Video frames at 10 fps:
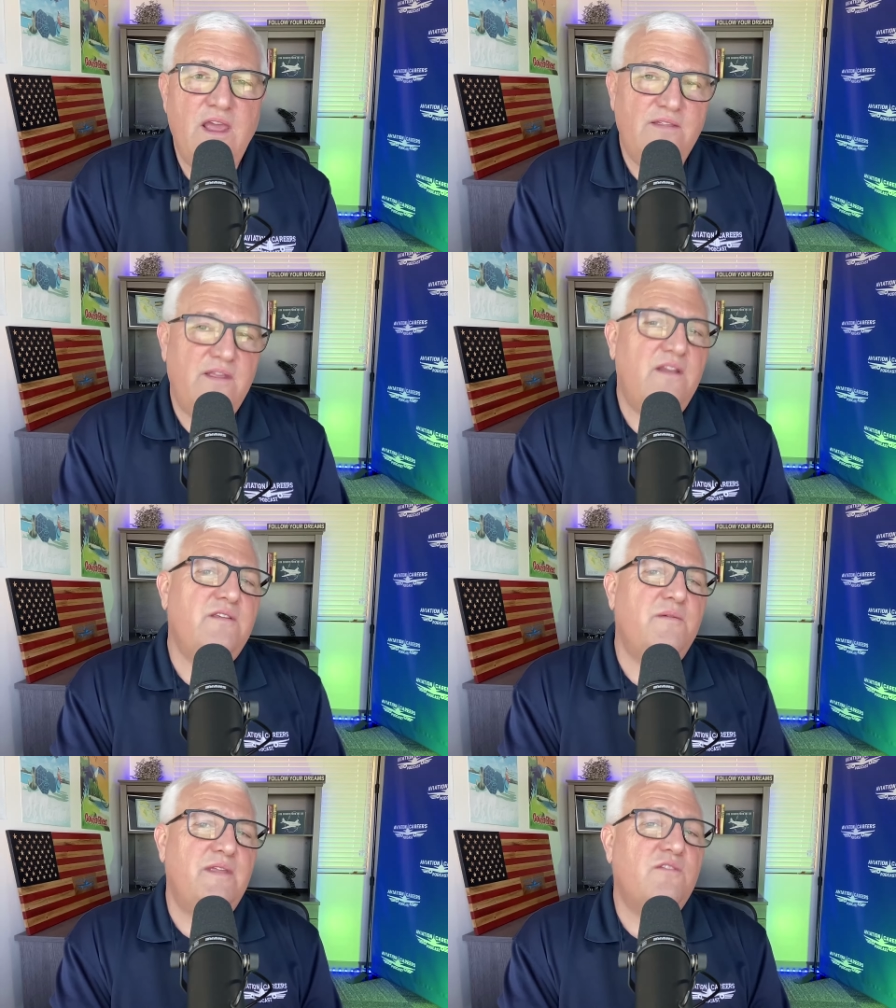That is
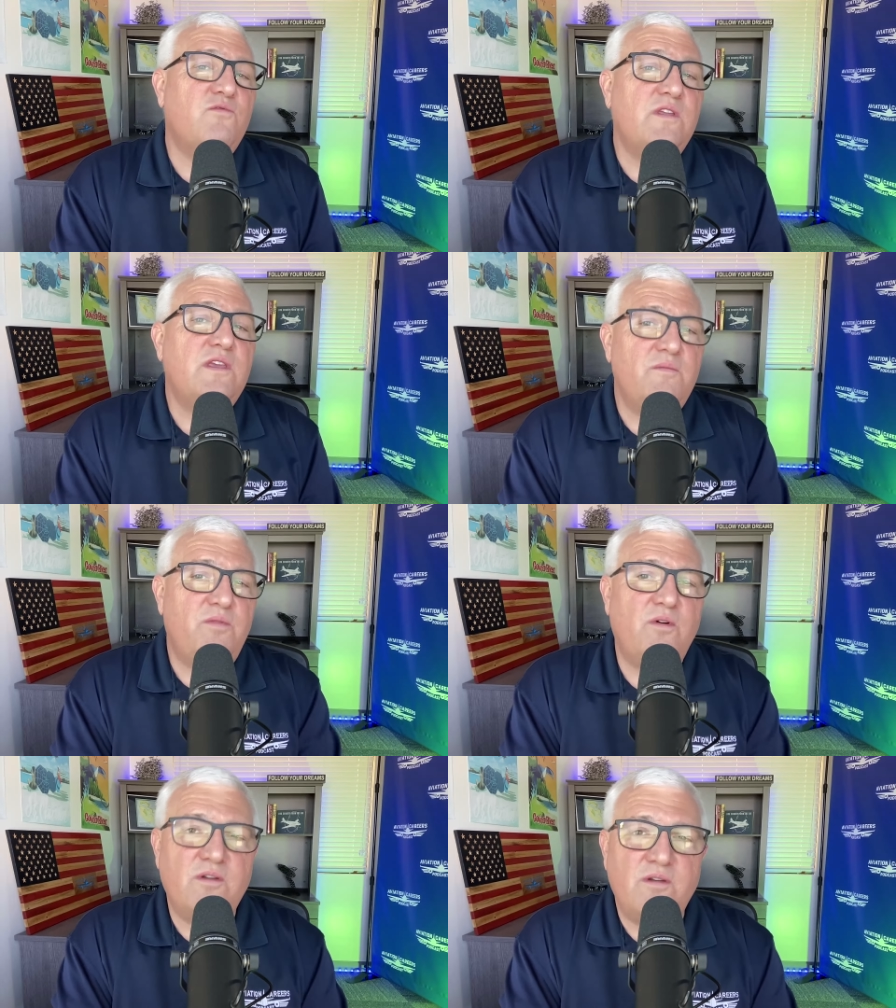something that's really
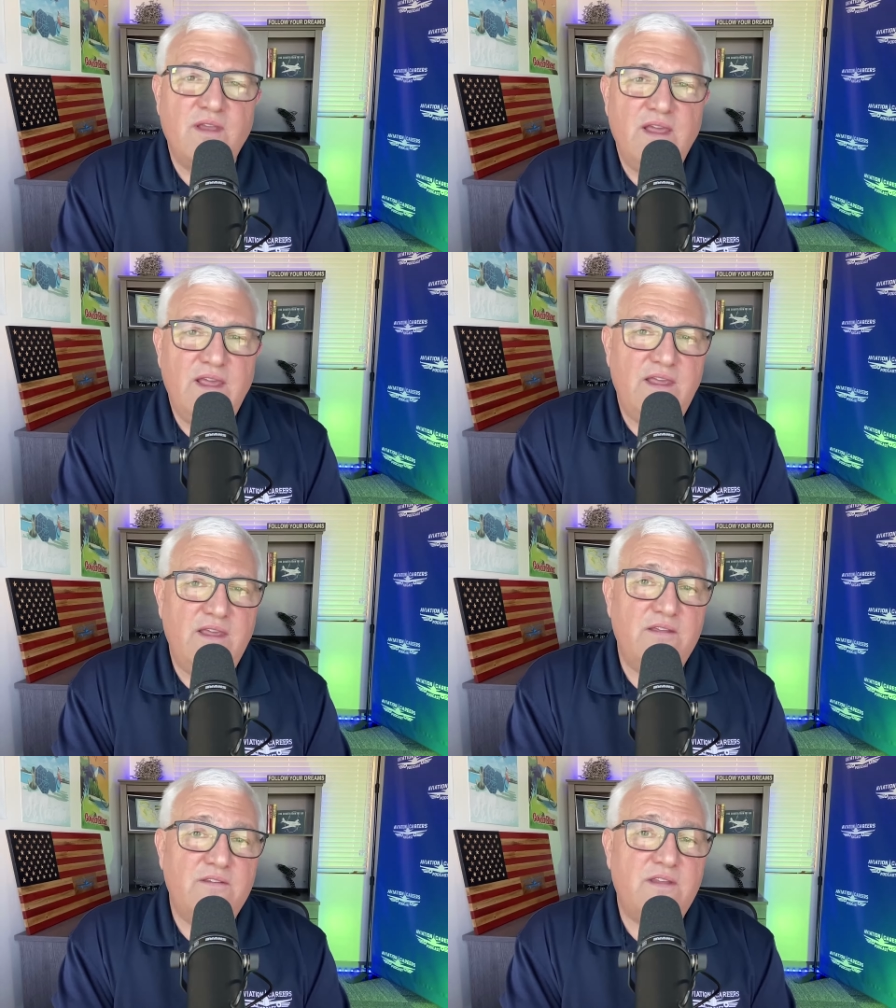important,
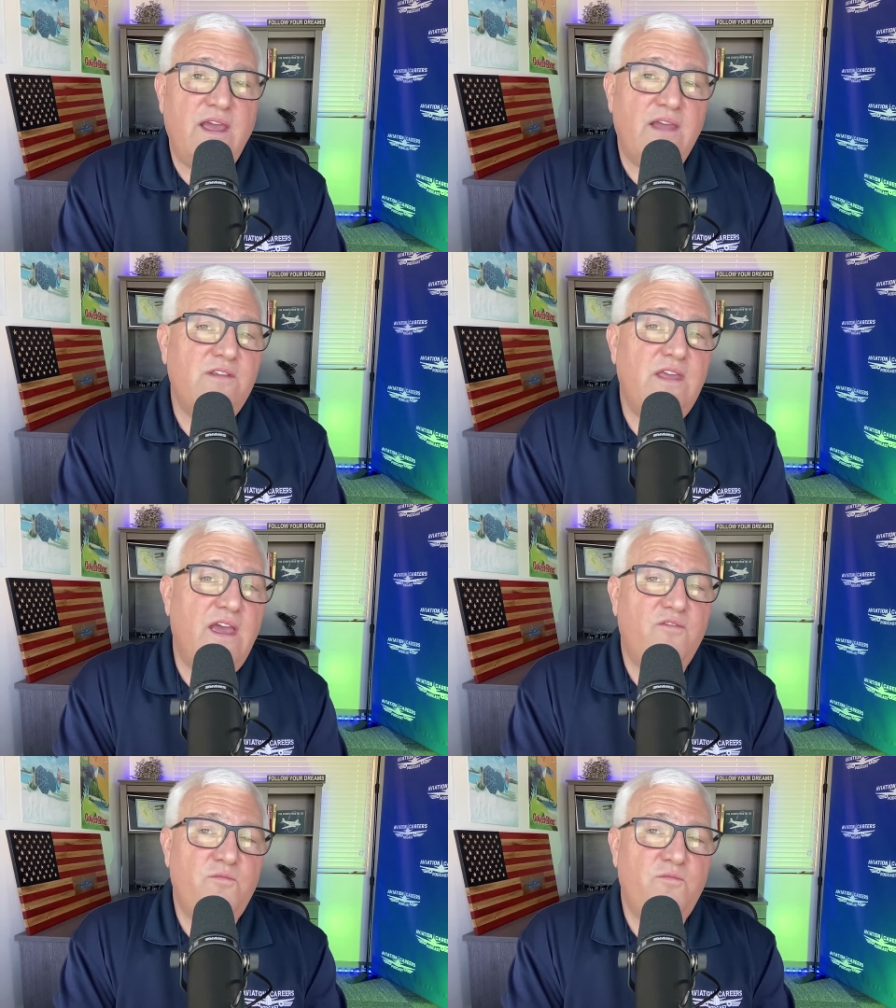is to actually have